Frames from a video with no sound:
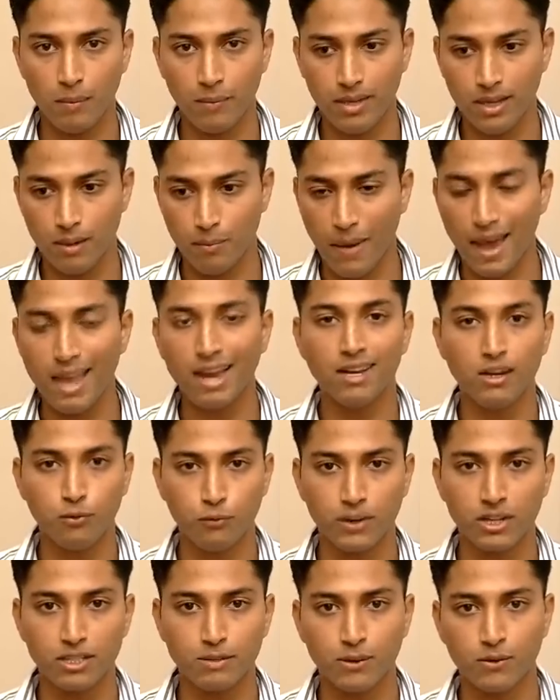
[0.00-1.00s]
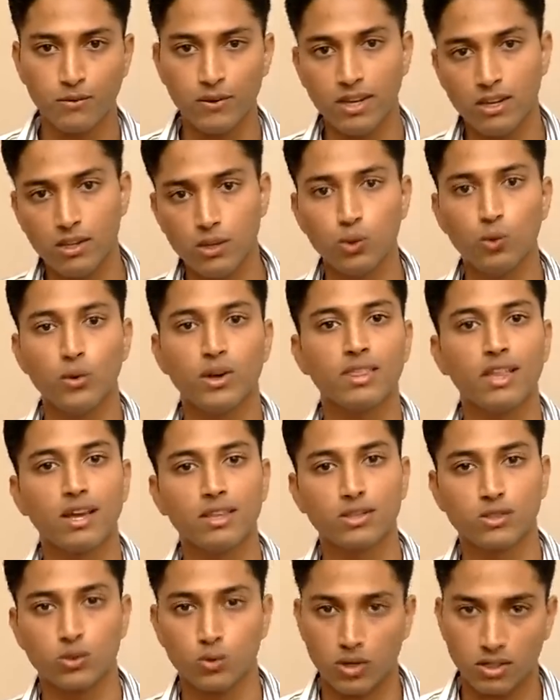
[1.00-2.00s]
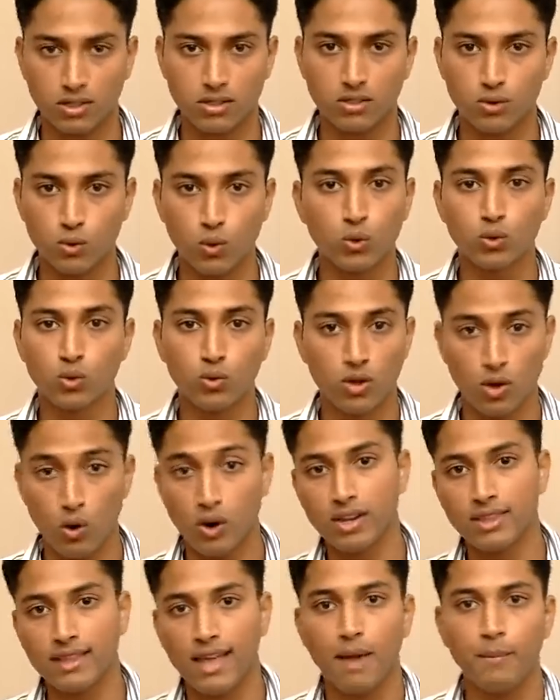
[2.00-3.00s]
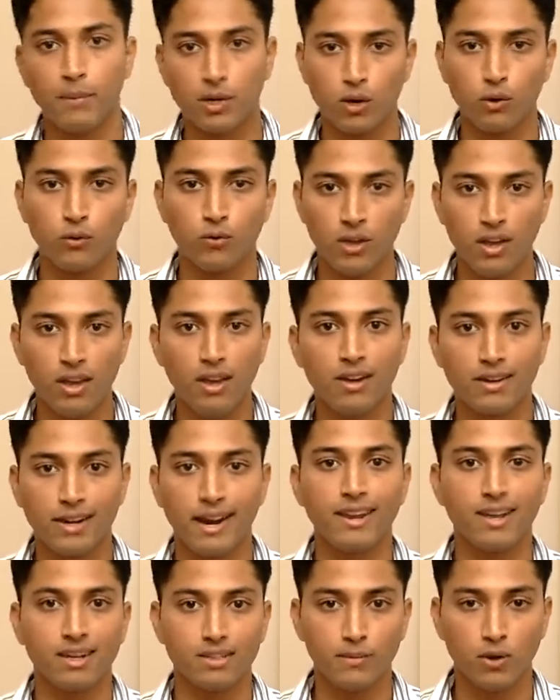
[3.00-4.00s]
be a mild difference between you and the other students, those who are not in the habit of writing.